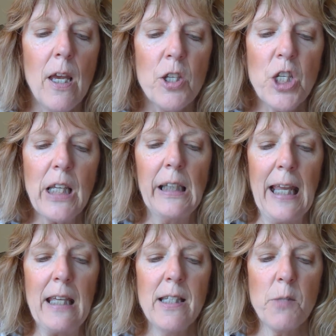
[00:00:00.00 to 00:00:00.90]
She
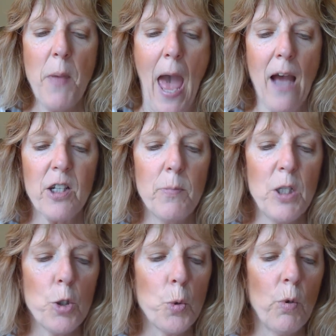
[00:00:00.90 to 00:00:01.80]
glanced back to
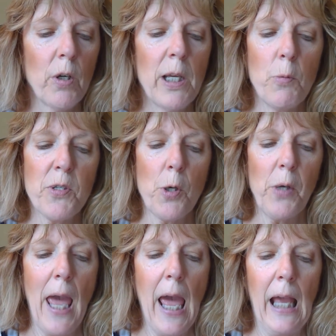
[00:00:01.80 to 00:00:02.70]
be sure he was
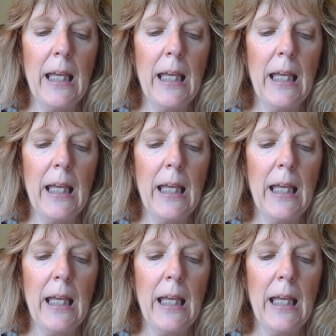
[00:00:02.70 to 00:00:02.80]
okay,